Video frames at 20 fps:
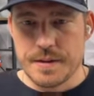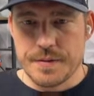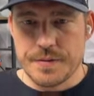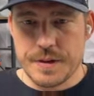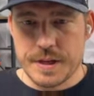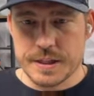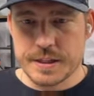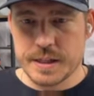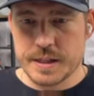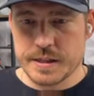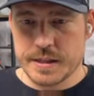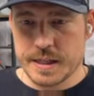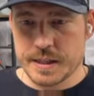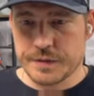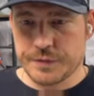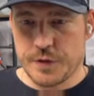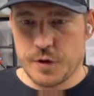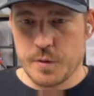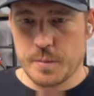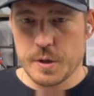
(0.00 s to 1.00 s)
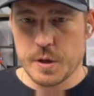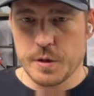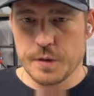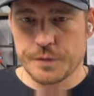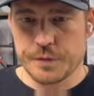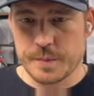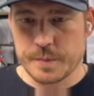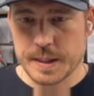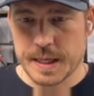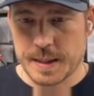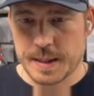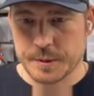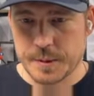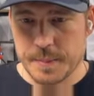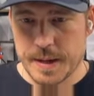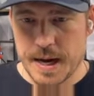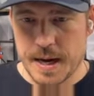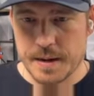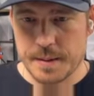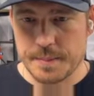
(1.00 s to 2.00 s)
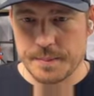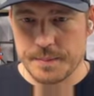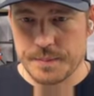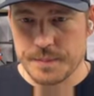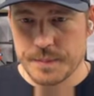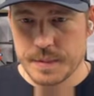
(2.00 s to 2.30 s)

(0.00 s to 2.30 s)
this is this full move from top to bottom.